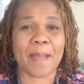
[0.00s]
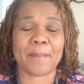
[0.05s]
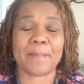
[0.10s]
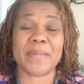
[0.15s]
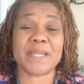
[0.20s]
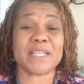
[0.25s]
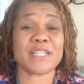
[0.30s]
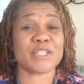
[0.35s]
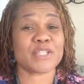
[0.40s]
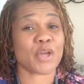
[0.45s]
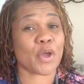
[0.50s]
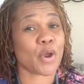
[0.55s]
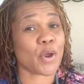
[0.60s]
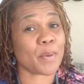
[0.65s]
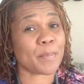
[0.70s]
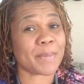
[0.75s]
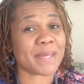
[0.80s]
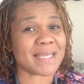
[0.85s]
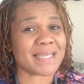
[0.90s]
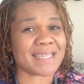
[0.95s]
Be
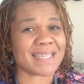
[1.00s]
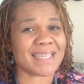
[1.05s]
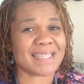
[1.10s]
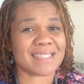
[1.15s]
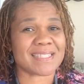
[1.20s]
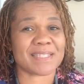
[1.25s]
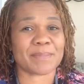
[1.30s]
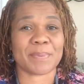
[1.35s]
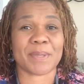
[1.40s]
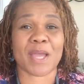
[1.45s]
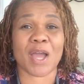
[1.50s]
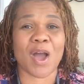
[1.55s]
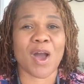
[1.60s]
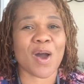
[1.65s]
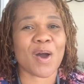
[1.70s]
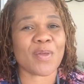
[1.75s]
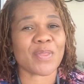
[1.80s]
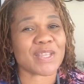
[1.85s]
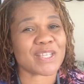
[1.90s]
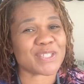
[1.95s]
determined to be
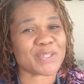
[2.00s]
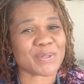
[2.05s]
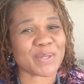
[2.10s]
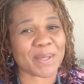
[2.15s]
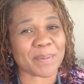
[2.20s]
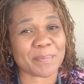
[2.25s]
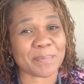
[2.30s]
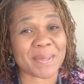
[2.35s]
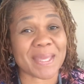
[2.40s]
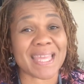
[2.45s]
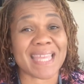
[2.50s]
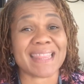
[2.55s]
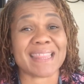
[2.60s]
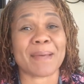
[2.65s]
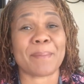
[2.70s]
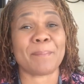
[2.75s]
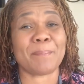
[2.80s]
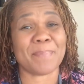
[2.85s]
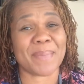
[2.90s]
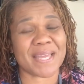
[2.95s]
all that you can be,
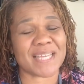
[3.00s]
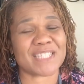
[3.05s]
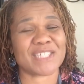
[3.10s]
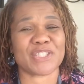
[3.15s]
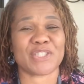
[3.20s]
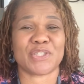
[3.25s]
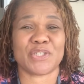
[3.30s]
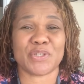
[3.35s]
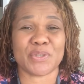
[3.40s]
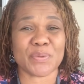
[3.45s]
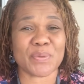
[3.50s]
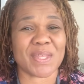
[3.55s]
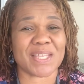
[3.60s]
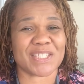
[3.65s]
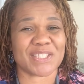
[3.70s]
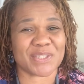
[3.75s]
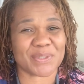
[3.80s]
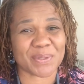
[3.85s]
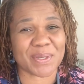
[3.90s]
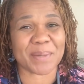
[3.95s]
the best you
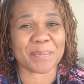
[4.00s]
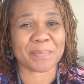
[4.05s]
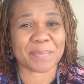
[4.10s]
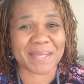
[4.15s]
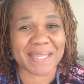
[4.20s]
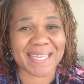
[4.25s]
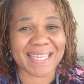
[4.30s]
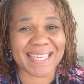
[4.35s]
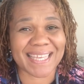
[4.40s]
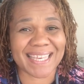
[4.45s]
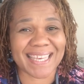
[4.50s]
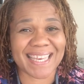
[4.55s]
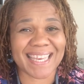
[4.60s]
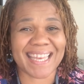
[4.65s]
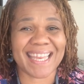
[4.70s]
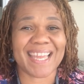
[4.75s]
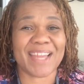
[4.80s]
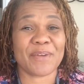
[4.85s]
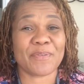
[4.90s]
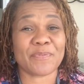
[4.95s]
that you can be
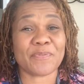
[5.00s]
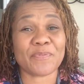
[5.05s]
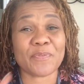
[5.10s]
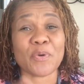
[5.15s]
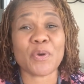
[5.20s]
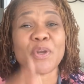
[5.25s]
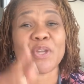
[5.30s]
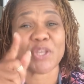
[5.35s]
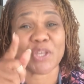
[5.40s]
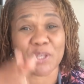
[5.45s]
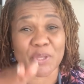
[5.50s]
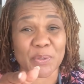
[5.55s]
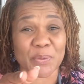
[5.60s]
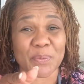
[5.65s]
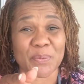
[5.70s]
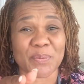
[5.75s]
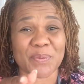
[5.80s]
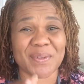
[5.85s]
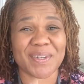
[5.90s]
for you.